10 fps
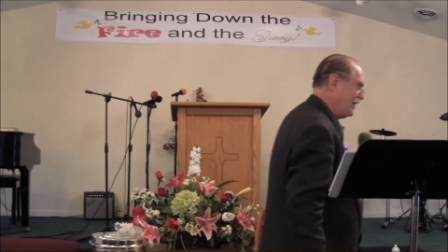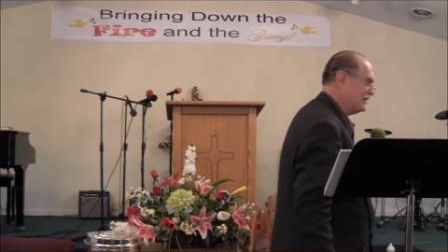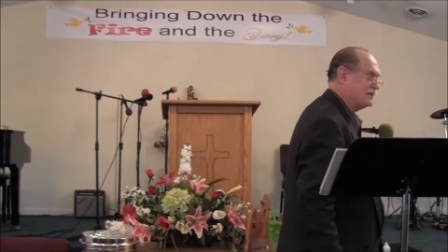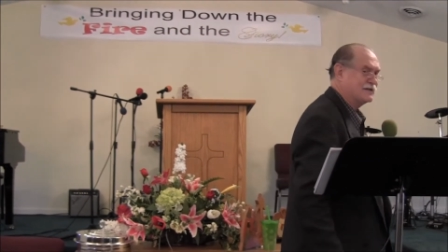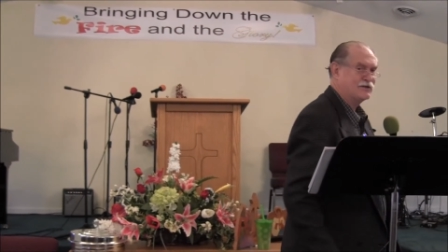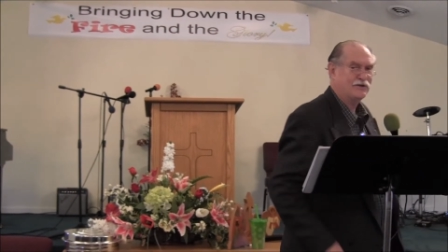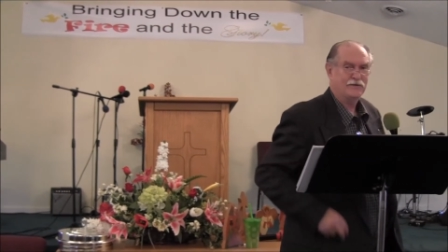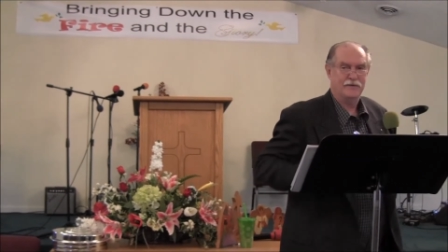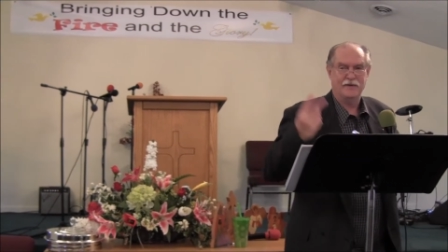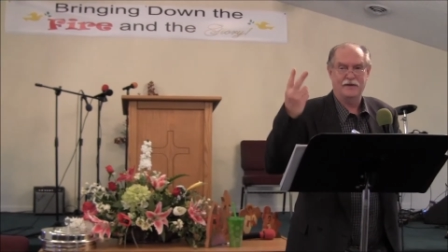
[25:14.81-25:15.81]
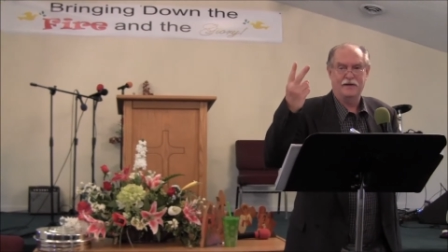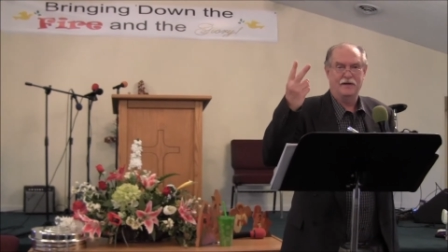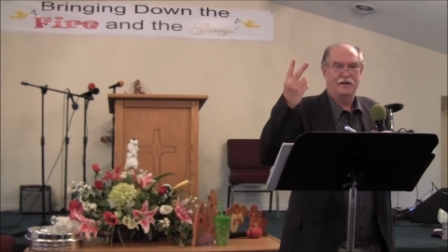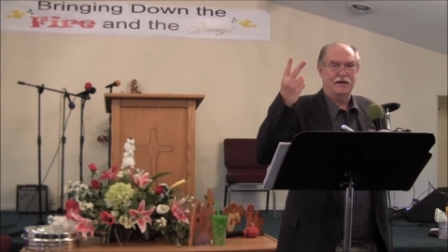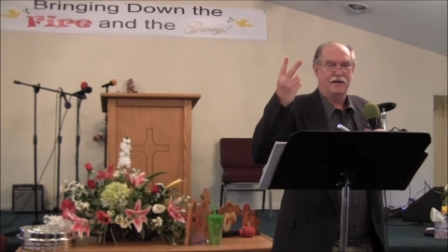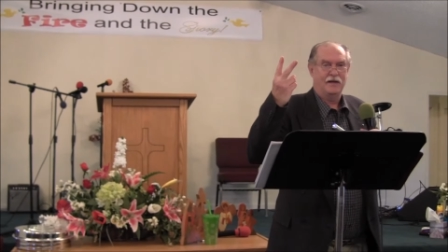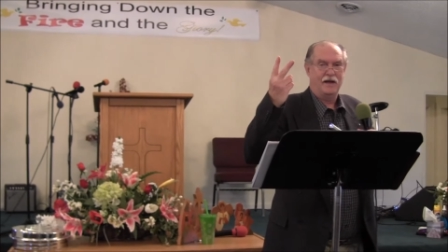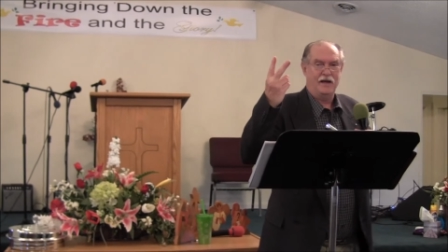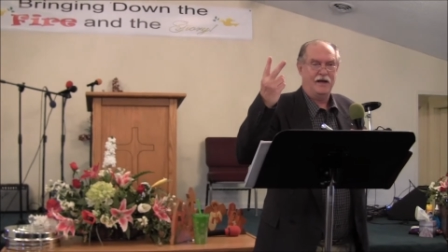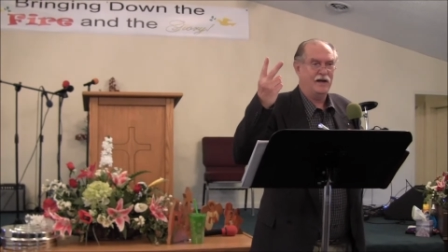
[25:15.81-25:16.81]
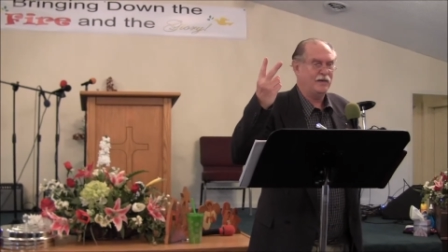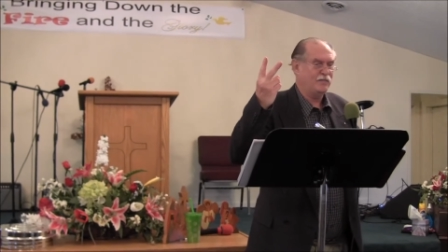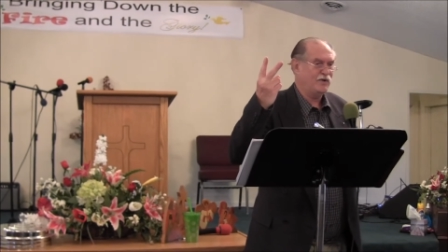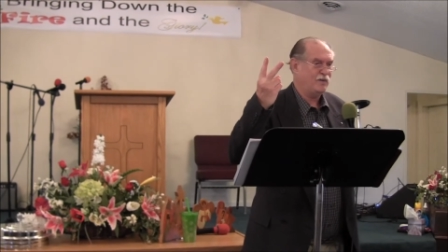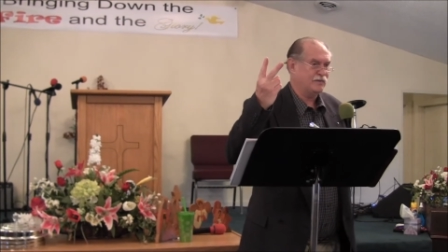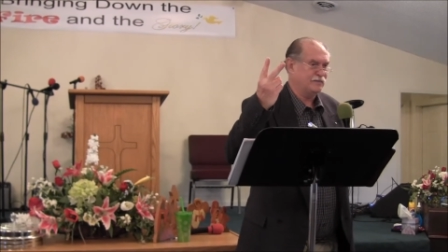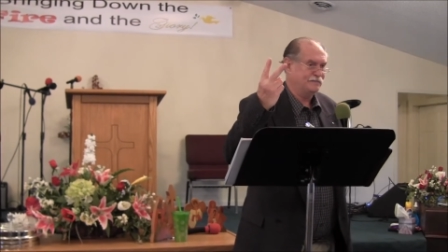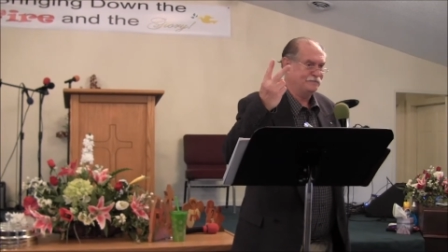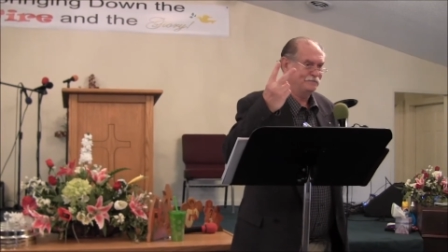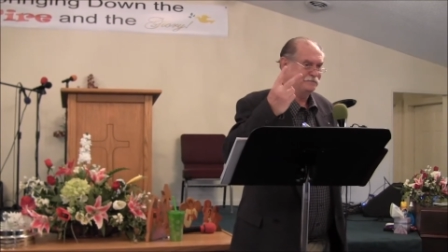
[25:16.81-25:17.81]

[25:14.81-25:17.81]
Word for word: blessings too. He hit him double.